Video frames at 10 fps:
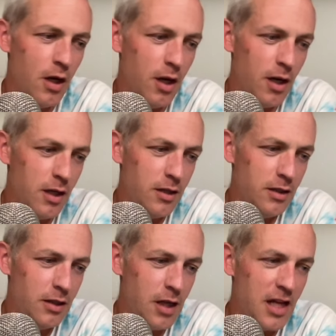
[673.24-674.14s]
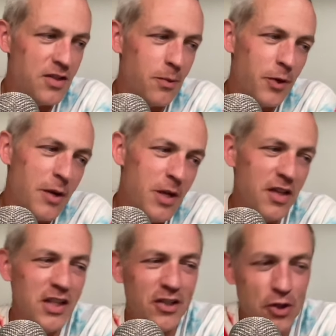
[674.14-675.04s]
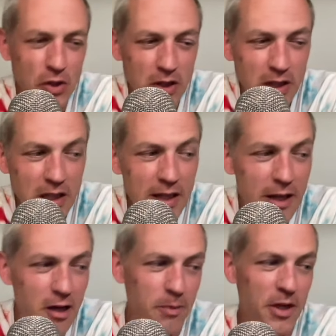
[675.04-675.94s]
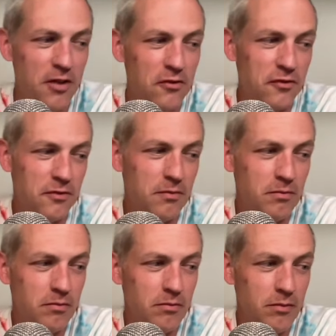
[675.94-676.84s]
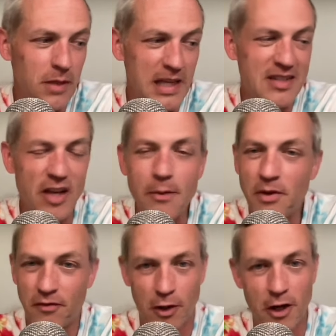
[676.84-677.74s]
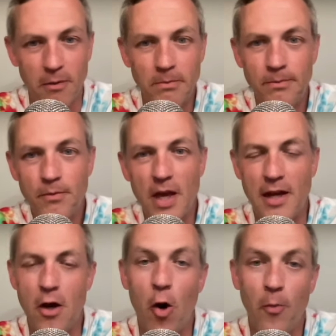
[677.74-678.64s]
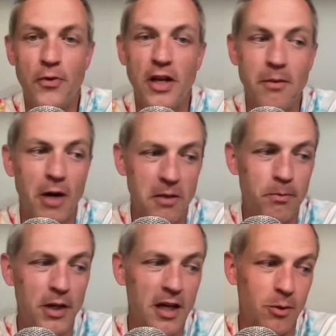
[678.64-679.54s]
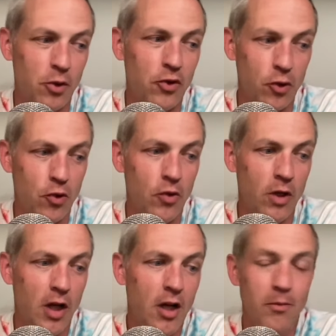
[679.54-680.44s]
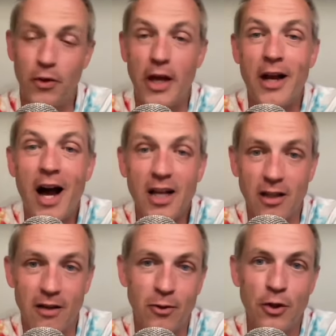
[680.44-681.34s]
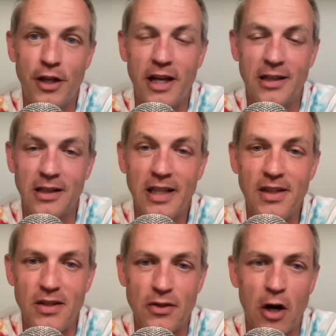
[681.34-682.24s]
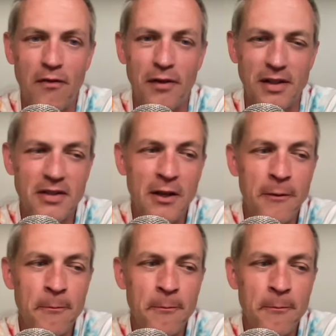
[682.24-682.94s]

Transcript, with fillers: Uh, and But I mean, I think there's a little bit of excitement for him and hope that he might be able to play at a high level and, and lead this offense.